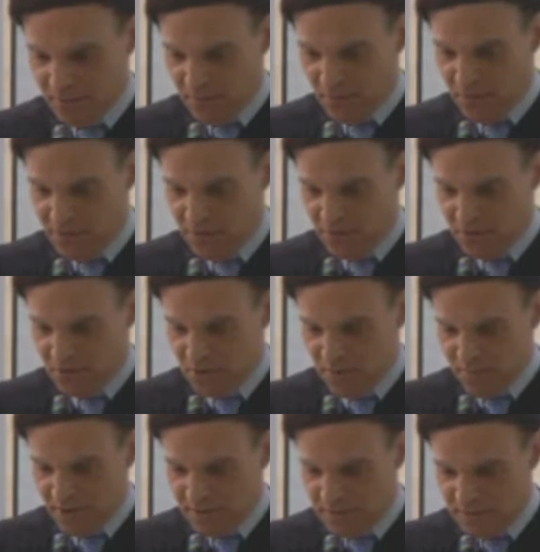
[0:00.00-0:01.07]
which owes so
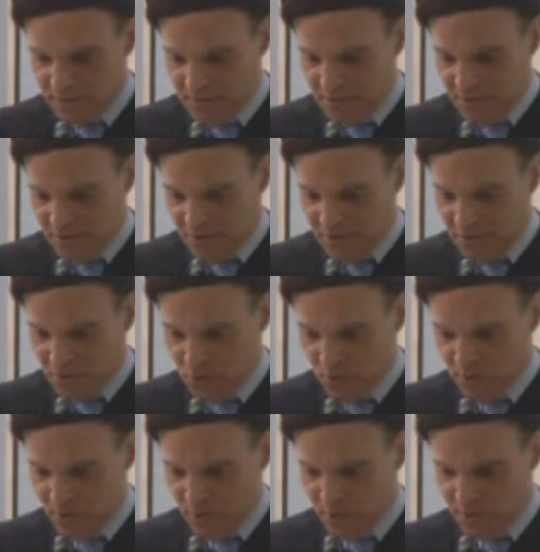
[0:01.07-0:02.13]
much to Senator
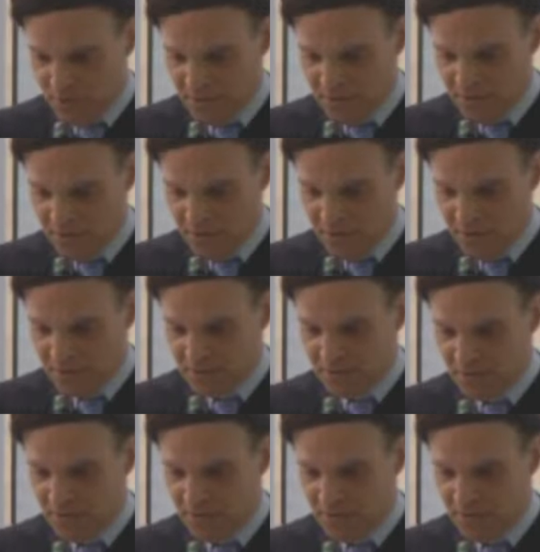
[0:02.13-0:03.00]
Schumer in recent years,